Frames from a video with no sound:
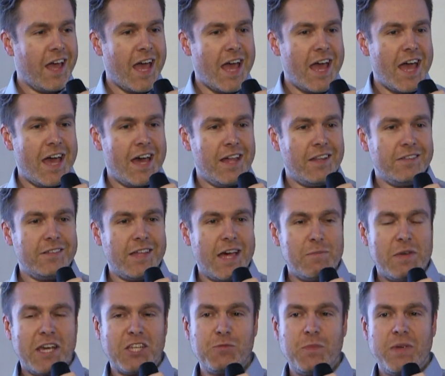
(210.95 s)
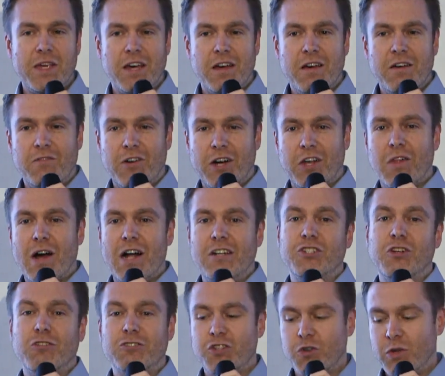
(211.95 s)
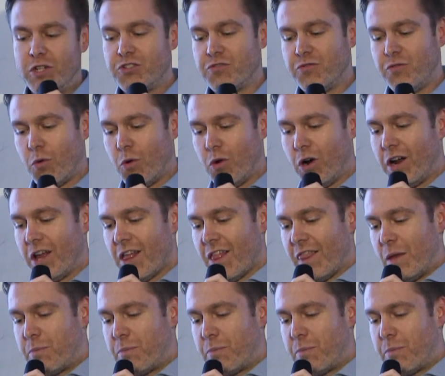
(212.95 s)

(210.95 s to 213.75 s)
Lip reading: and that makes me a very logical choice for